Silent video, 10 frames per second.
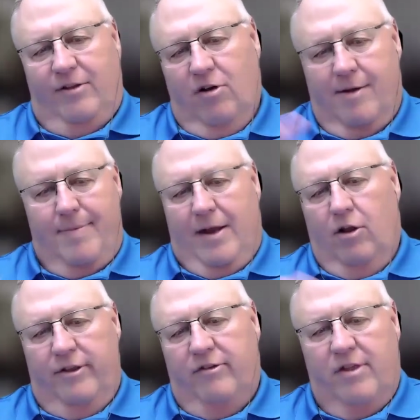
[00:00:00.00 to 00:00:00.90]
talk about
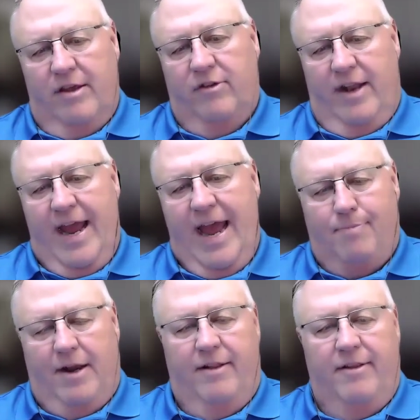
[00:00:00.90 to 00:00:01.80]
all these things that
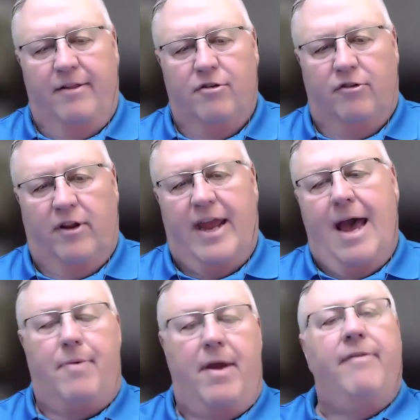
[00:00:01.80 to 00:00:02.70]
happen, and then there's a
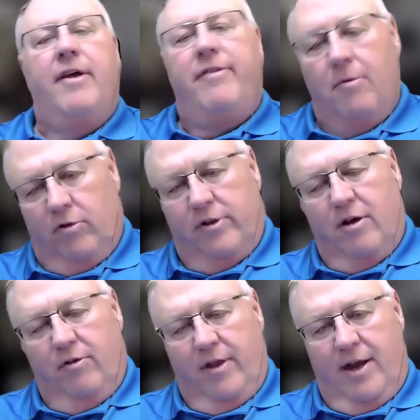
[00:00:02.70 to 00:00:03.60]
gap, and then they will
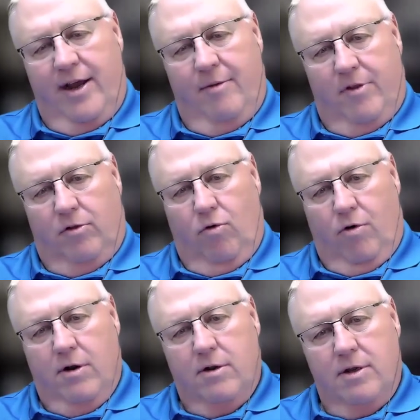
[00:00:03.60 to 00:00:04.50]
know that I am the
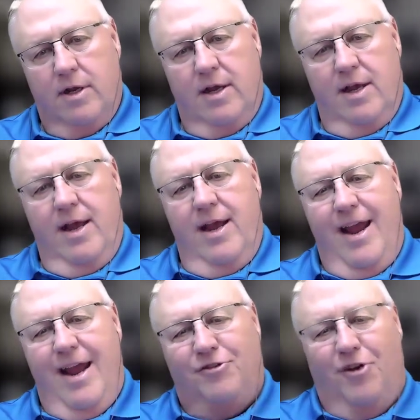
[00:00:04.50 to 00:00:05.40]
Lord.
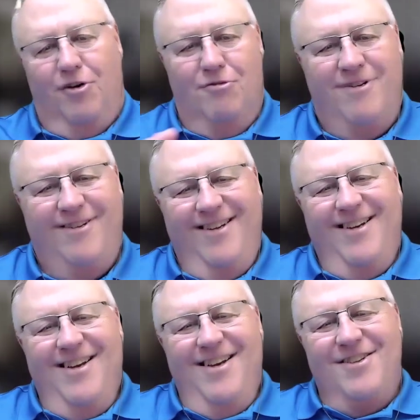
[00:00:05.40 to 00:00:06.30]
And so
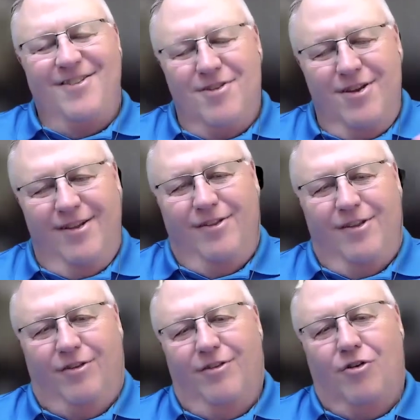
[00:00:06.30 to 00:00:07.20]

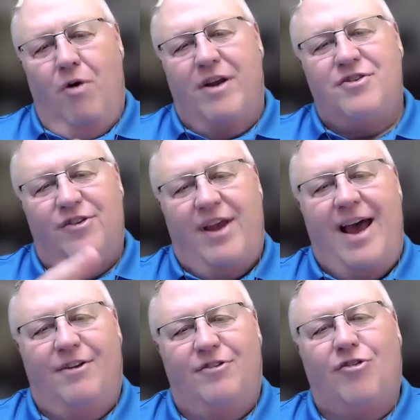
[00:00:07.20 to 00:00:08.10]
the question is,
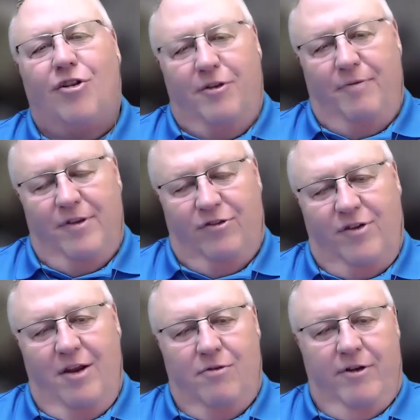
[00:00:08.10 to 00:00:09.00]
how does all of this
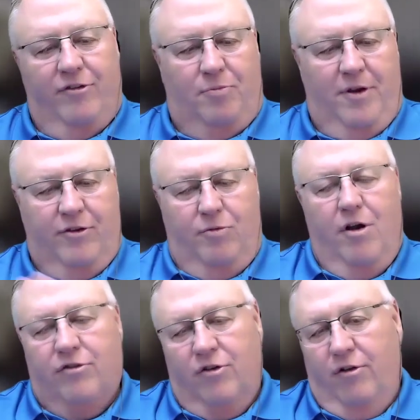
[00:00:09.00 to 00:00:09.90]
sequence? Because we
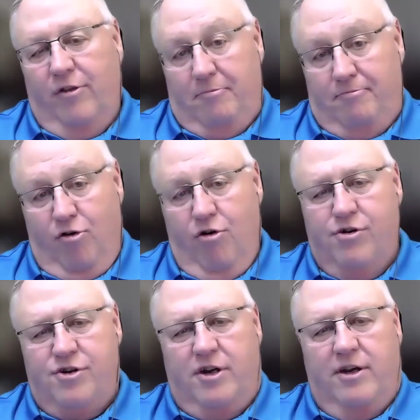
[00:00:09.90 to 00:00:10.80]
also know that
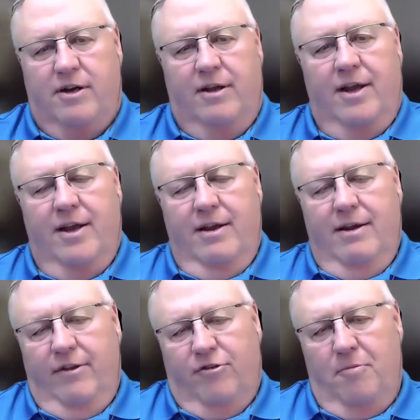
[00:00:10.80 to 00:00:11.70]
Persia
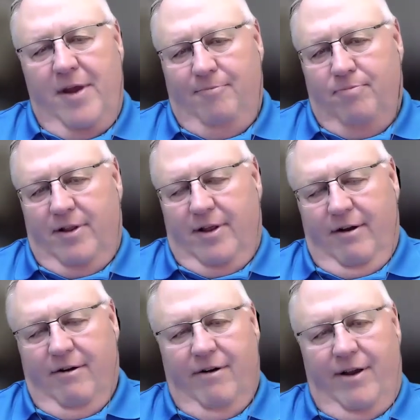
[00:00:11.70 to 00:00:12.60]
is a main
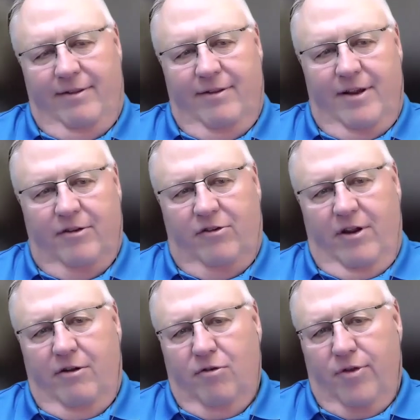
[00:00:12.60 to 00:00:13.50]
player in the
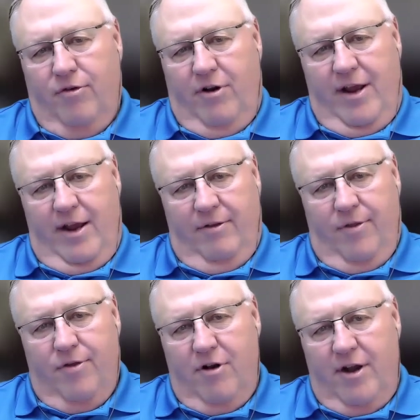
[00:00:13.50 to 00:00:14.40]
Ezekiel 38
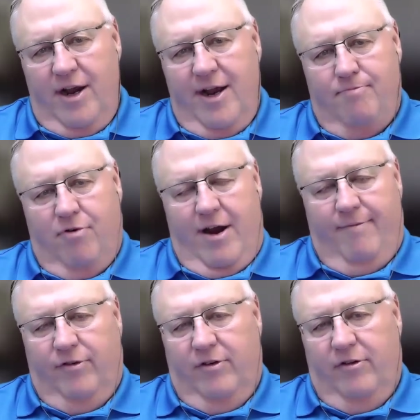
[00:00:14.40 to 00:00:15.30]
and 39
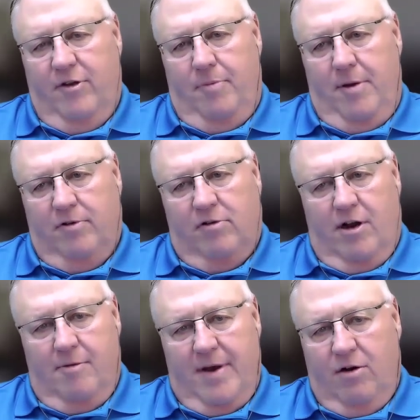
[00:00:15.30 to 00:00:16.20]
prophecies that people
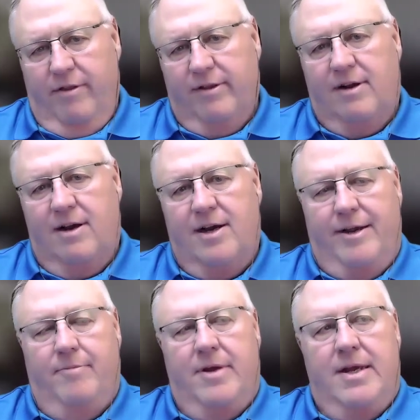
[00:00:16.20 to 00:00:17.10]
talk about all the time.